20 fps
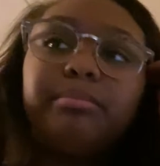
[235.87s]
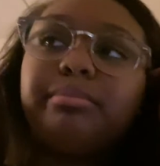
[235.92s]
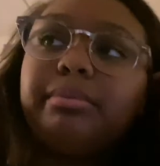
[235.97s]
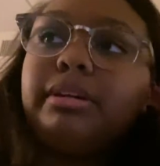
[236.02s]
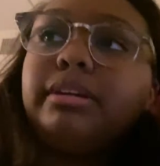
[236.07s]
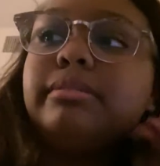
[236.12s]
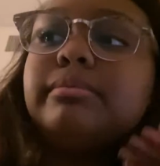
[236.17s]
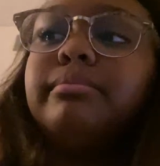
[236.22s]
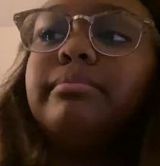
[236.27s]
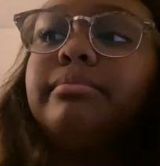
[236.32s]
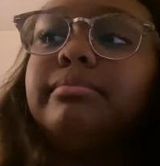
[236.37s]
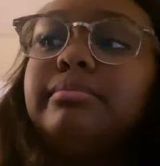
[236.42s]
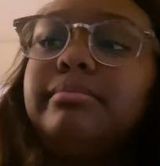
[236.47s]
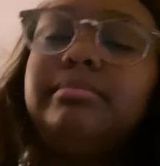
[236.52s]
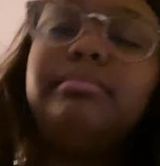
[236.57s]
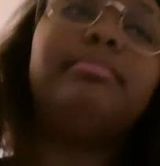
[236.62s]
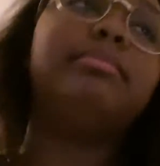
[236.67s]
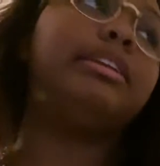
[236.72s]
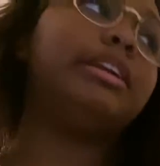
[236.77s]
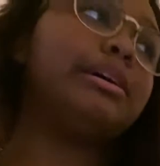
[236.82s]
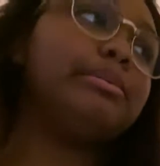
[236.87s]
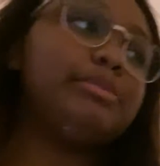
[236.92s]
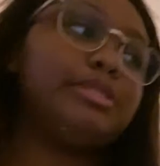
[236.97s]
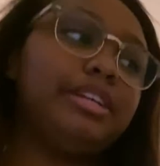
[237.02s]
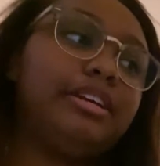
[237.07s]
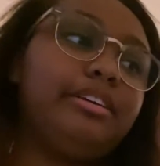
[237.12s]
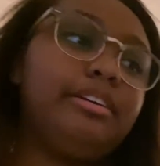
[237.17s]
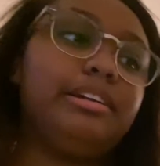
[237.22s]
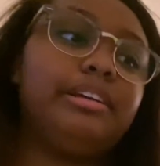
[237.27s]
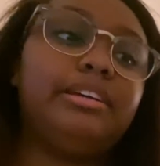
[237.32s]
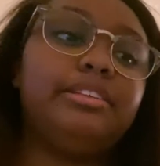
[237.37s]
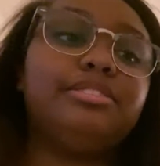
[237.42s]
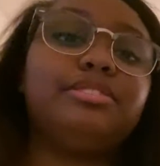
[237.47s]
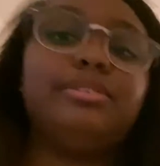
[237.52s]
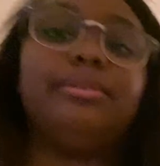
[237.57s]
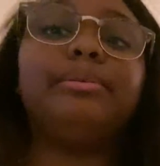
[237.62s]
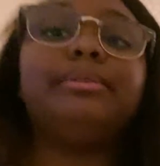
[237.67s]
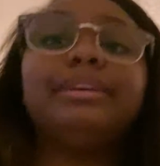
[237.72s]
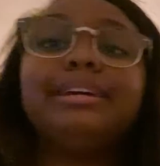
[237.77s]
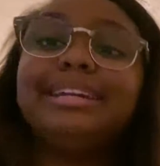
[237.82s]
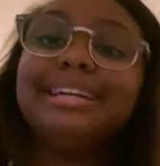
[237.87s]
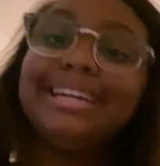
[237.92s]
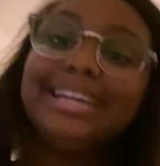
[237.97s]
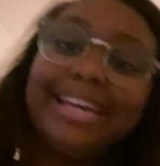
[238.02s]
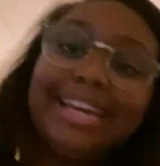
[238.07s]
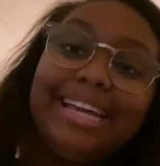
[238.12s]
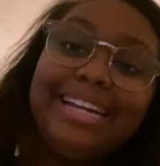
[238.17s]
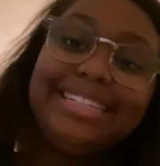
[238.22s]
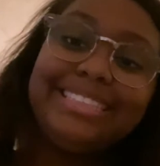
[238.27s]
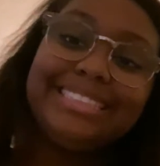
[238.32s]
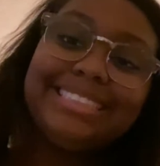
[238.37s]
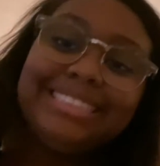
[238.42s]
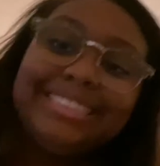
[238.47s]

But now I'm saying goodnight. So goodnight.